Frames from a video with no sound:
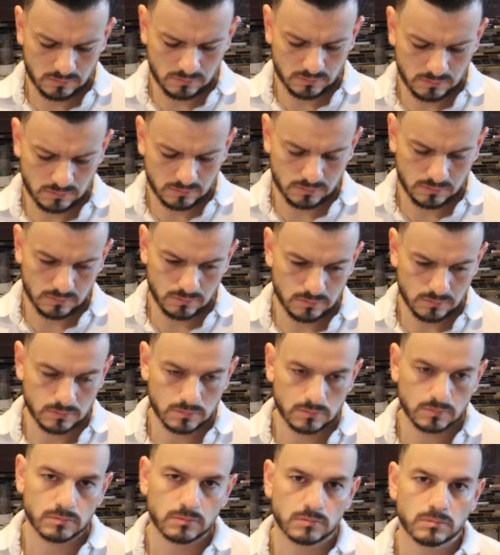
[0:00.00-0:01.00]

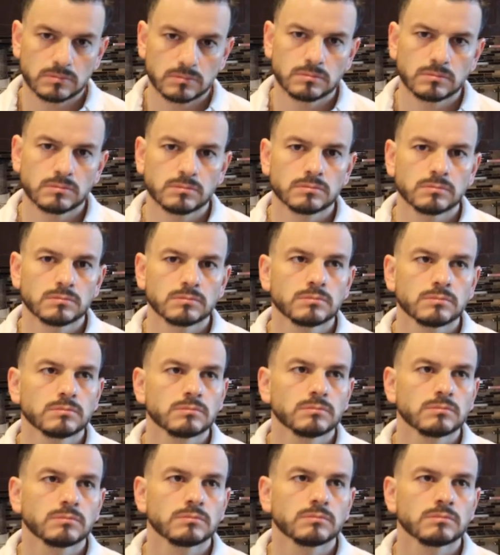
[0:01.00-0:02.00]

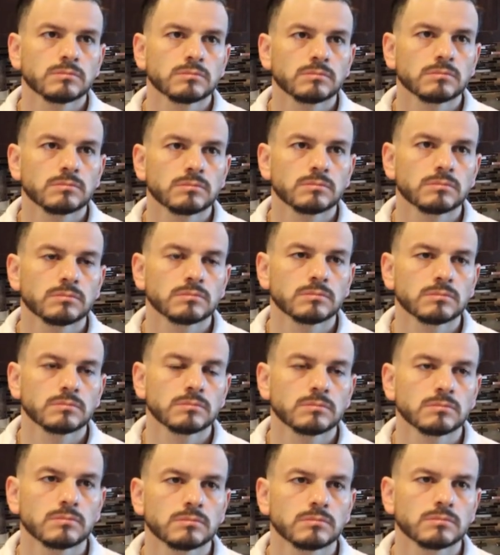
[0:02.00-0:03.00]

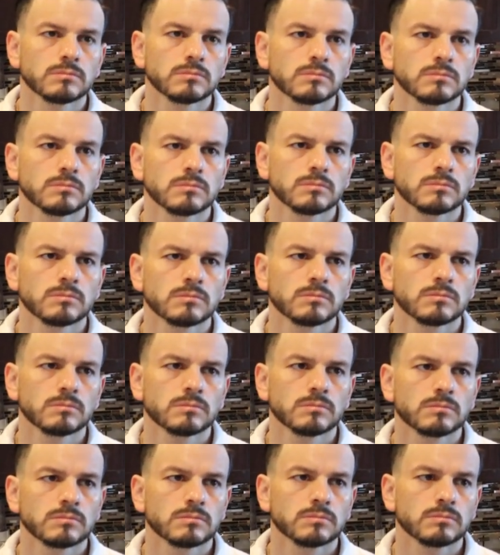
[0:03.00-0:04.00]

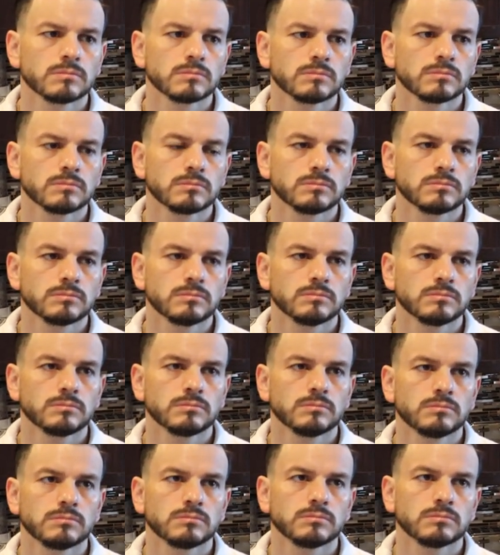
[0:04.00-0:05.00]

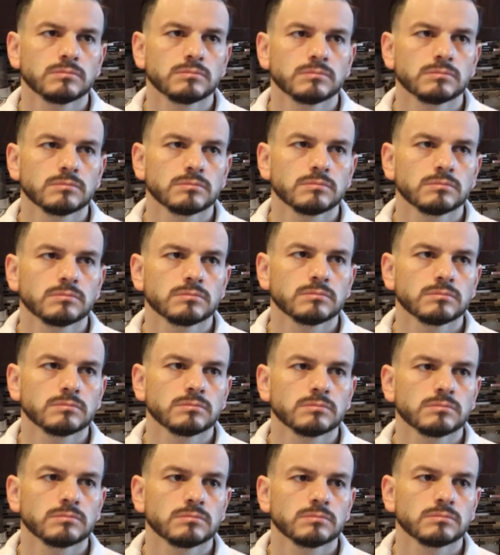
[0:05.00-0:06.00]

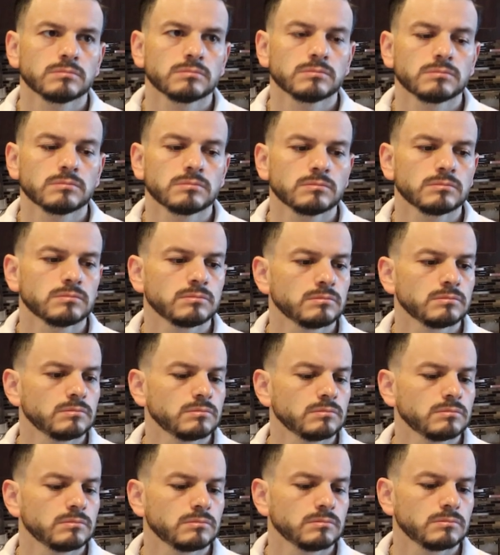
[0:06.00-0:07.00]

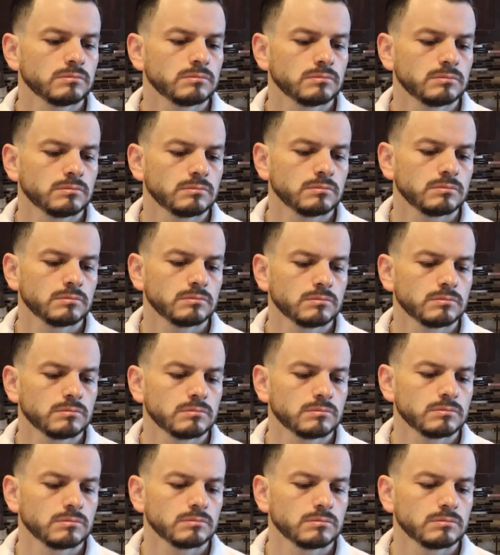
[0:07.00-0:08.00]

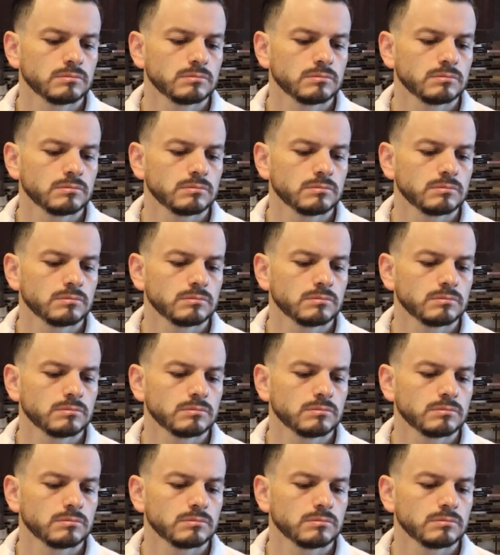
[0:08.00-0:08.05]
(not speaking)